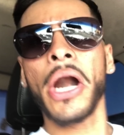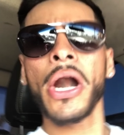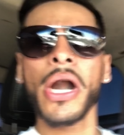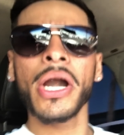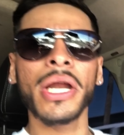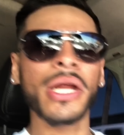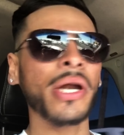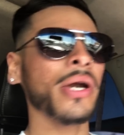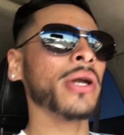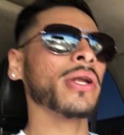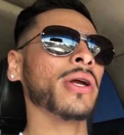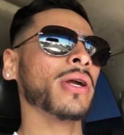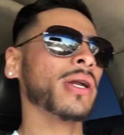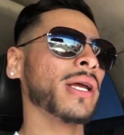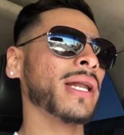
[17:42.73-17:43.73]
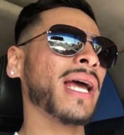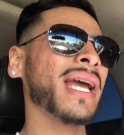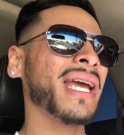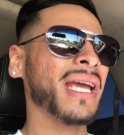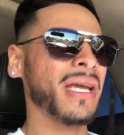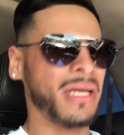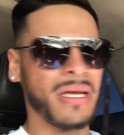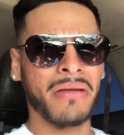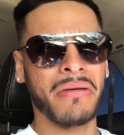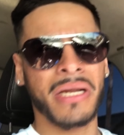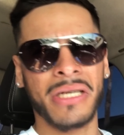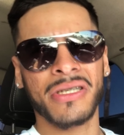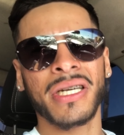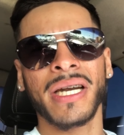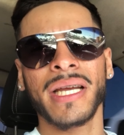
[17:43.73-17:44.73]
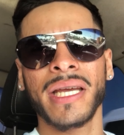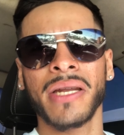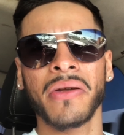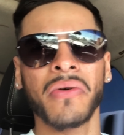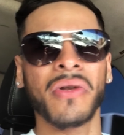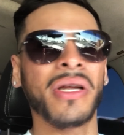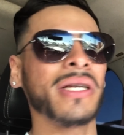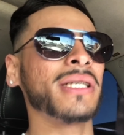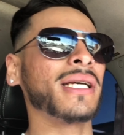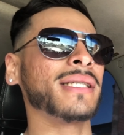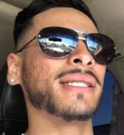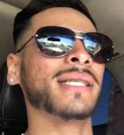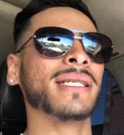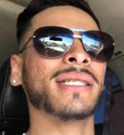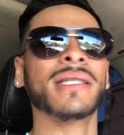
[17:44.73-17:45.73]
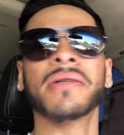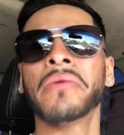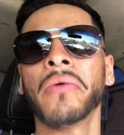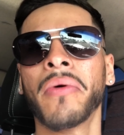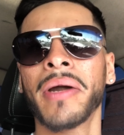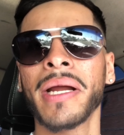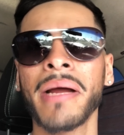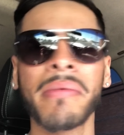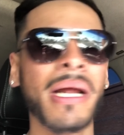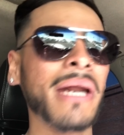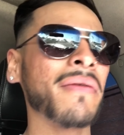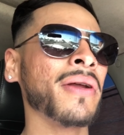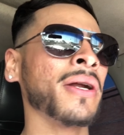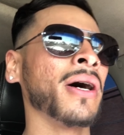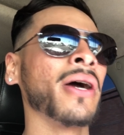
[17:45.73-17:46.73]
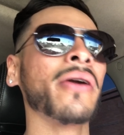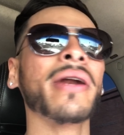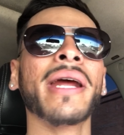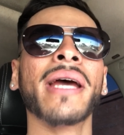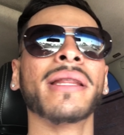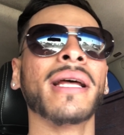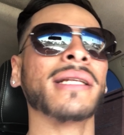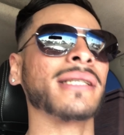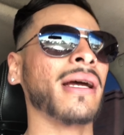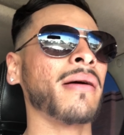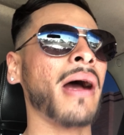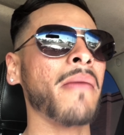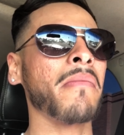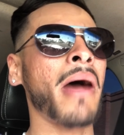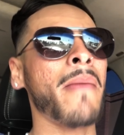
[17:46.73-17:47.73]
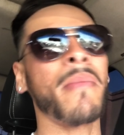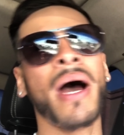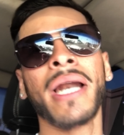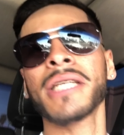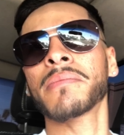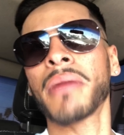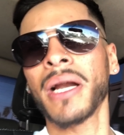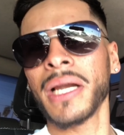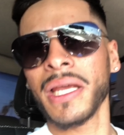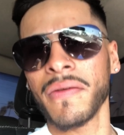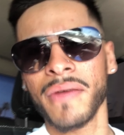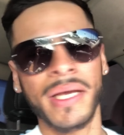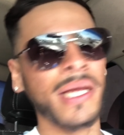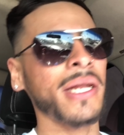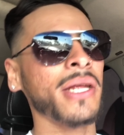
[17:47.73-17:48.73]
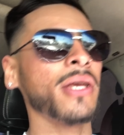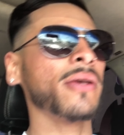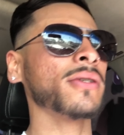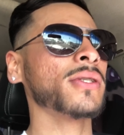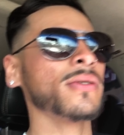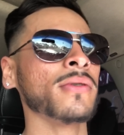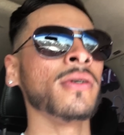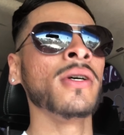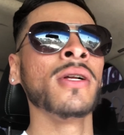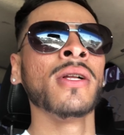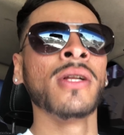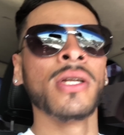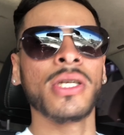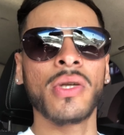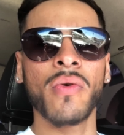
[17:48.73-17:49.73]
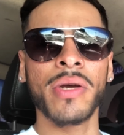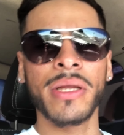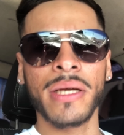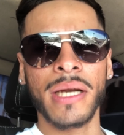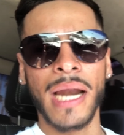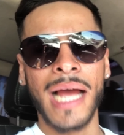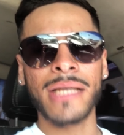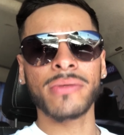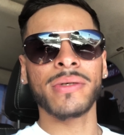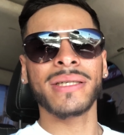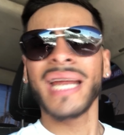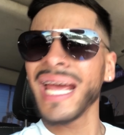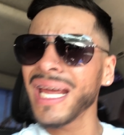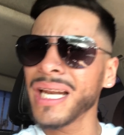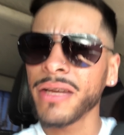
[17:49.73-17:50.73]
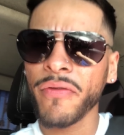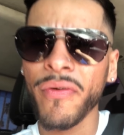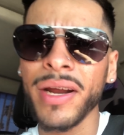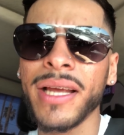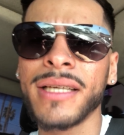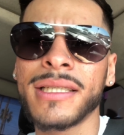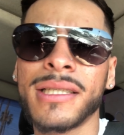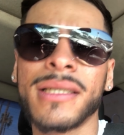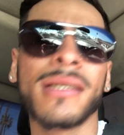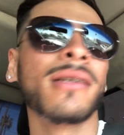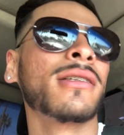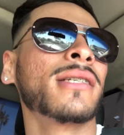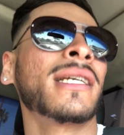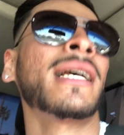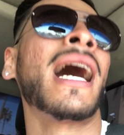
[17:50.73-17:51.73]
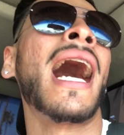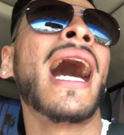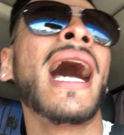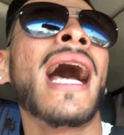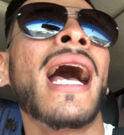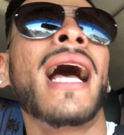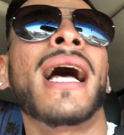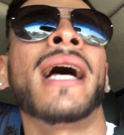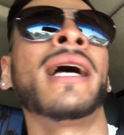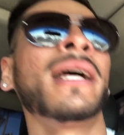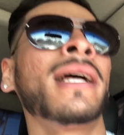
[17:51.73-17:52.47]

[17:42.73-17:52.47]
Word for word: early early early and i i'm not trying to get no lunch at six in the morning i'm not even hungry at that time my body's barely even getting used to doing the classwork damn it's freaking it's hot uh,